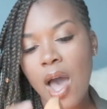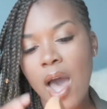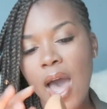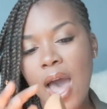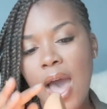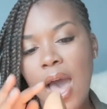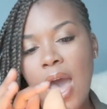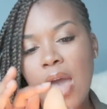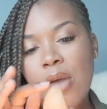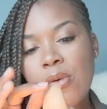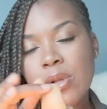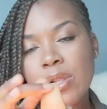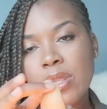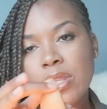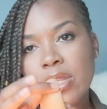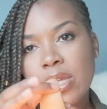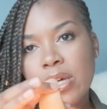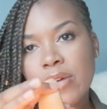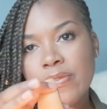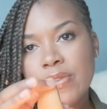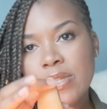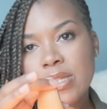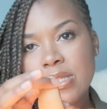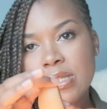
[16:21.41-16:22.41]
I would
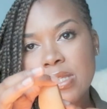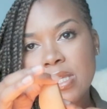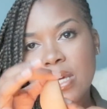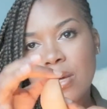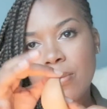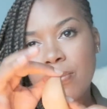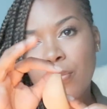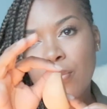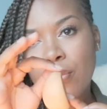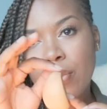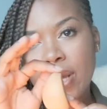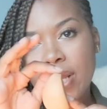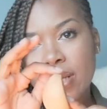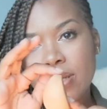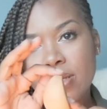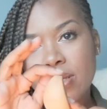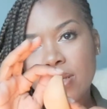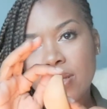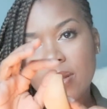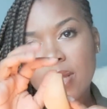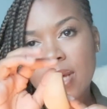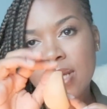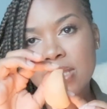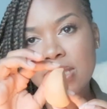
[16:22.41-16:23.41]
love to see a point.
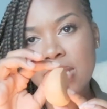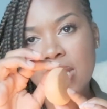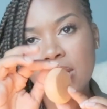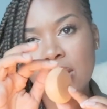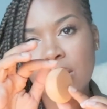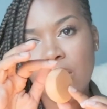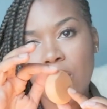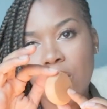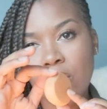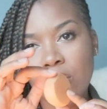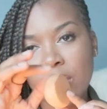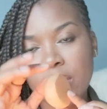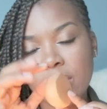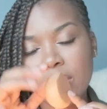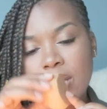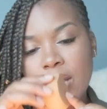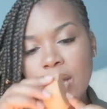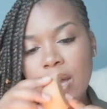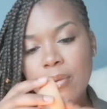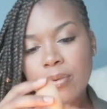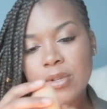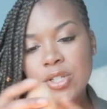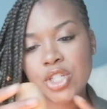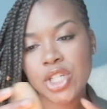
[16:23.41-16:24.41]
That's like the only thing
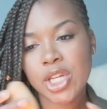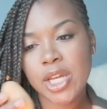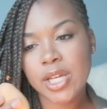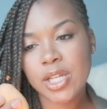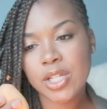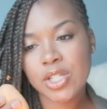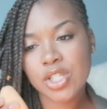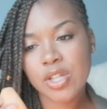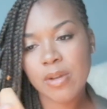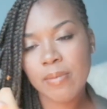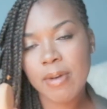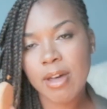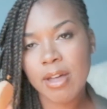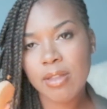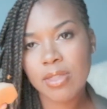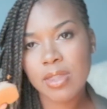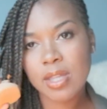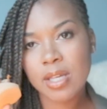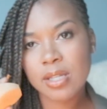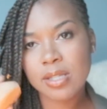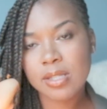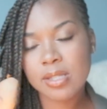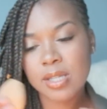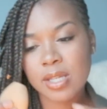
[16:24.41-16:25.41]
I would change about
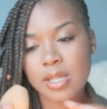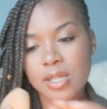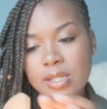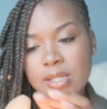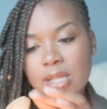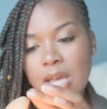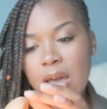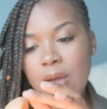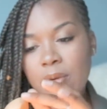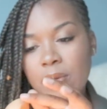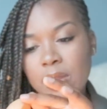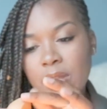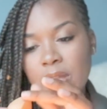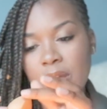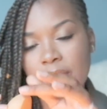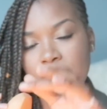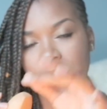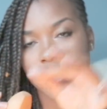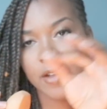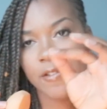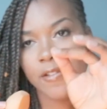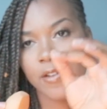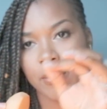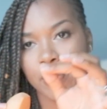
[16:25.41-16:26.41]
this, is I would love
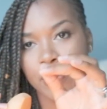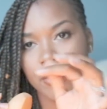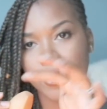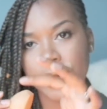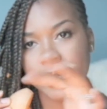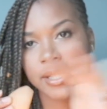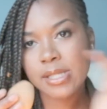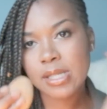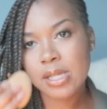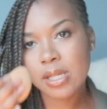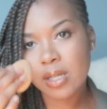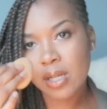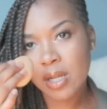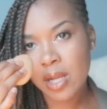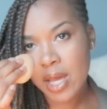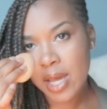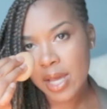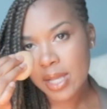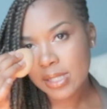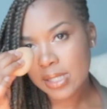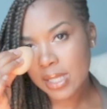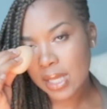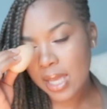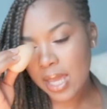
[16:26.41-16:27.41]
it if it pointed
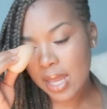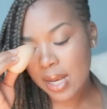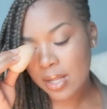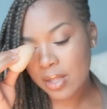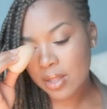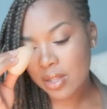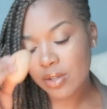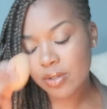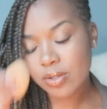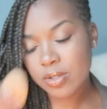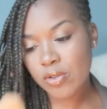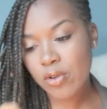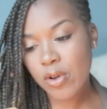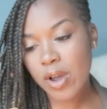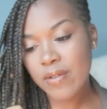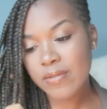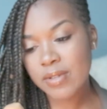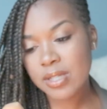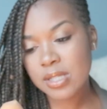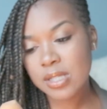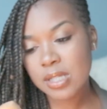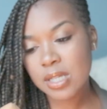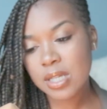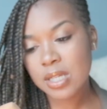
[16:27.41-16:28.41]
to get in those
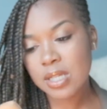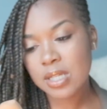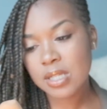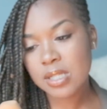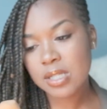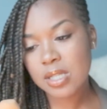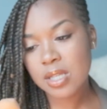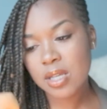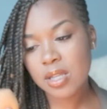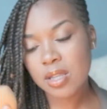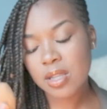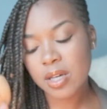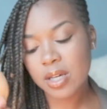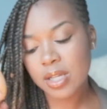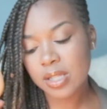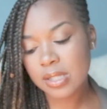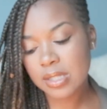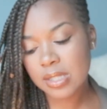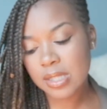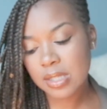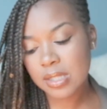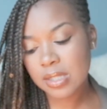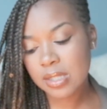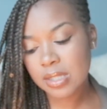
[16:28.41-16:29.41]
crevices. The
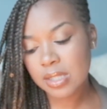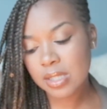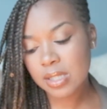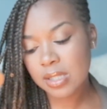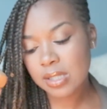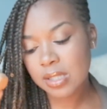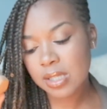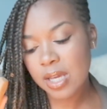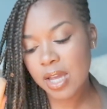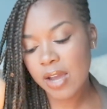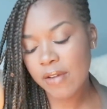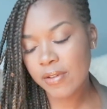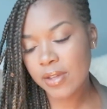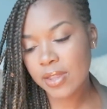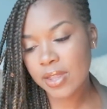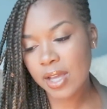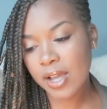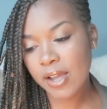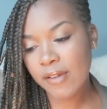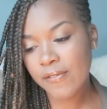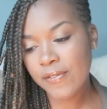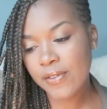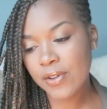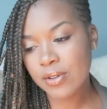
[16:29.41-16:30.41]
consistency,
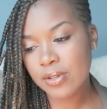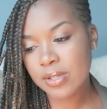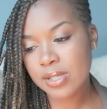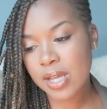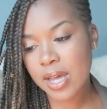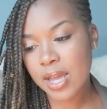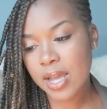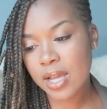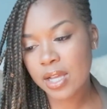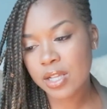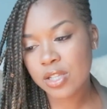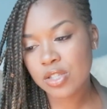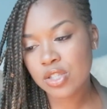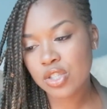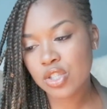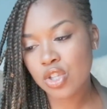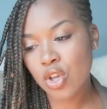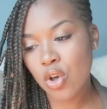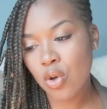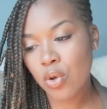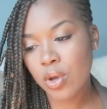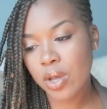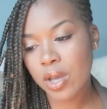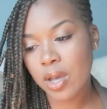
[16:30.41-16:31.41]
everything, it feels like
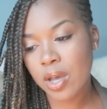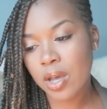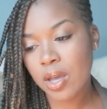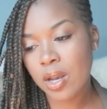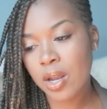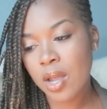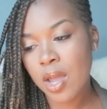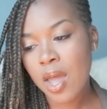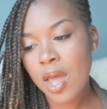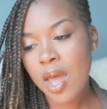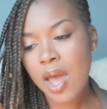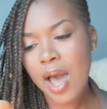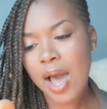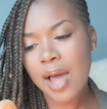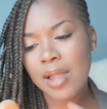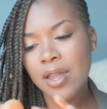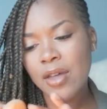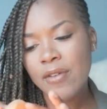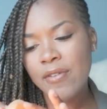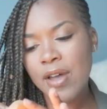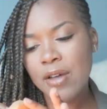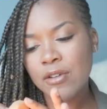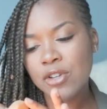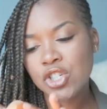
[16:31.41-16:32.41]
so good. I
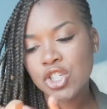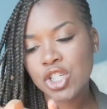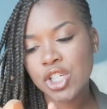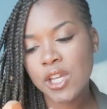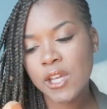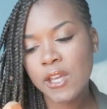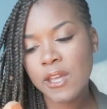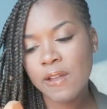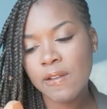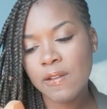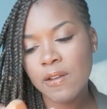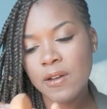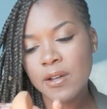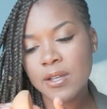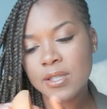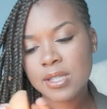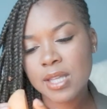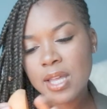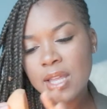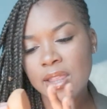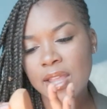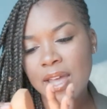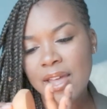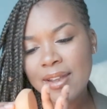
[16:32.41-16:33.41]
love how chic it looks
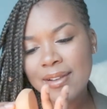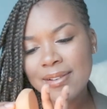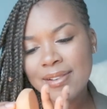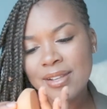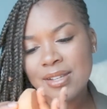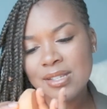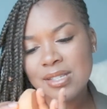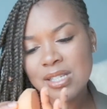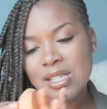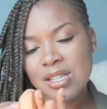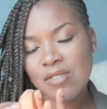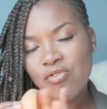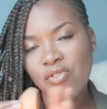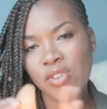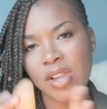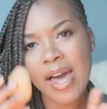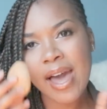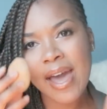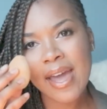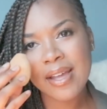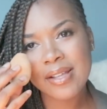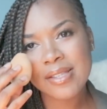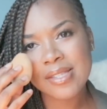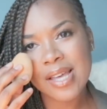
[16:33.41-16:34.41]
and that this is
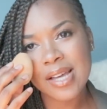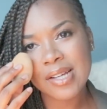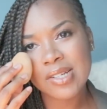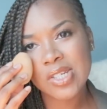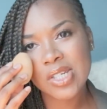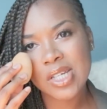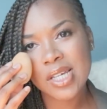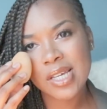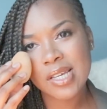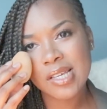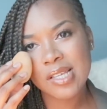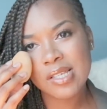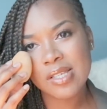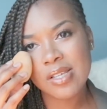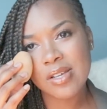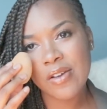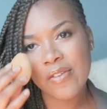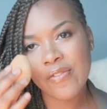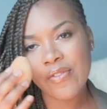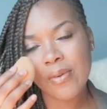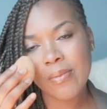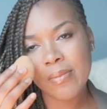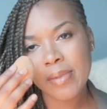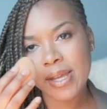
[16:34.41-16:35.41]
flat. It's actually easier
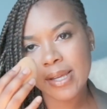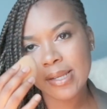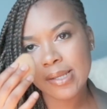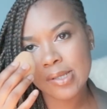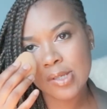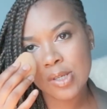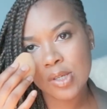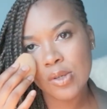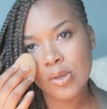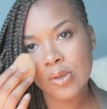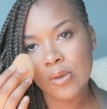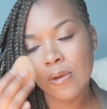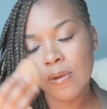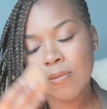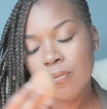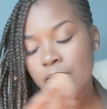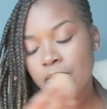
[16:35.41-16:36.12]
for me to